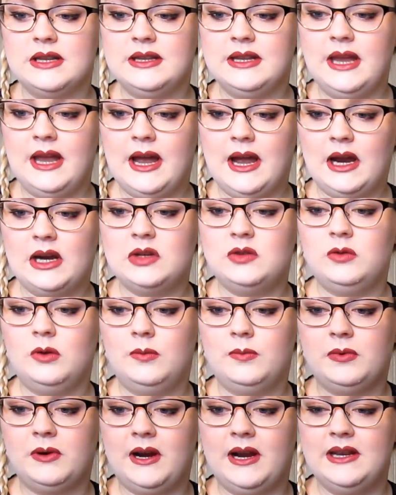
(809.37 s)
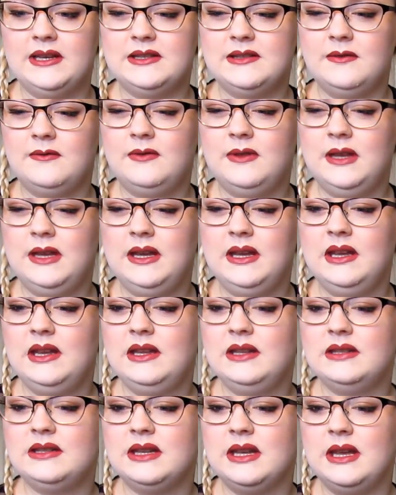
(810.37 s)
and the actual price of
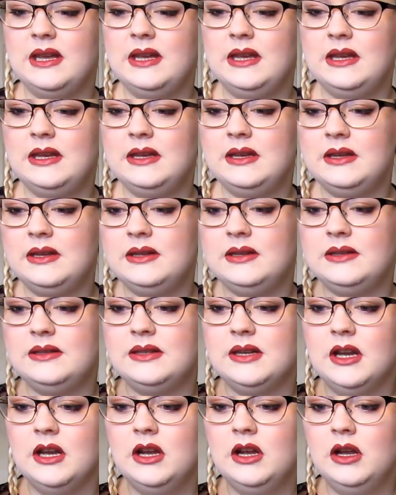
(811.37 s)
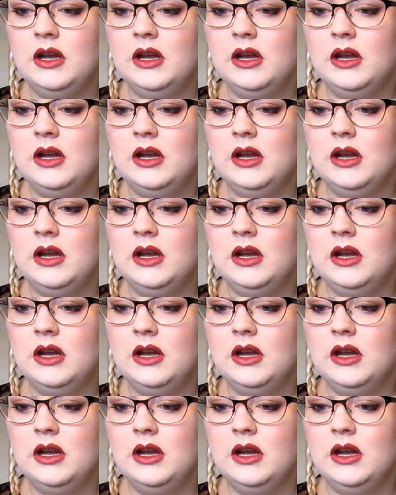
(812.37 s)
these is